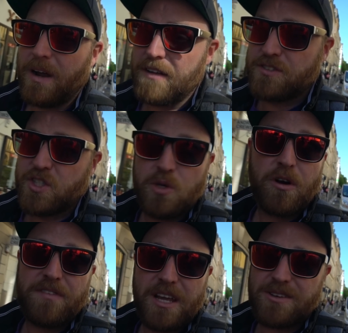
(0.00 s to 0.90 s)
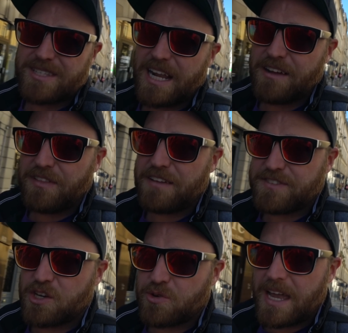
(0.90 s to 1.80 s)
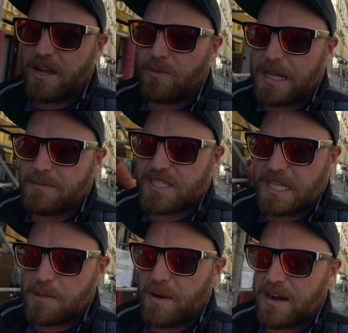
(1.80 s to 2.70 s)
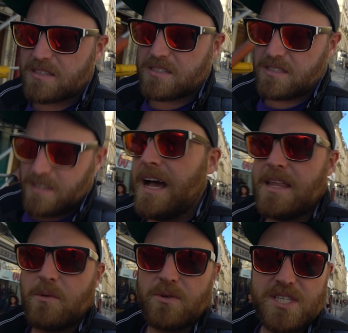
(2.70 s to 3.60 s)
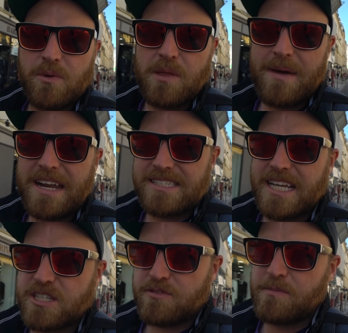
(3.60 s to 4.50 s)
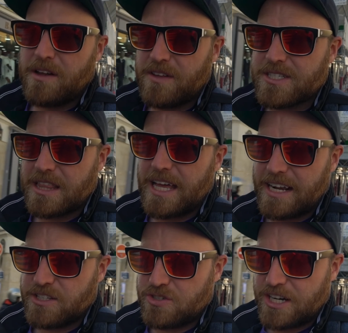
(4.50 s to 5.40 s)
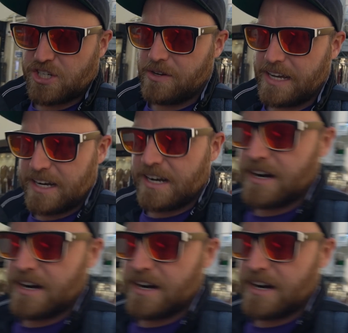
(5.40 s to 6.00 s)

one of two more videos that I've left to create while I'm still in Paris. And then we'll see where the madness takes us from there. There's a lot of construction going on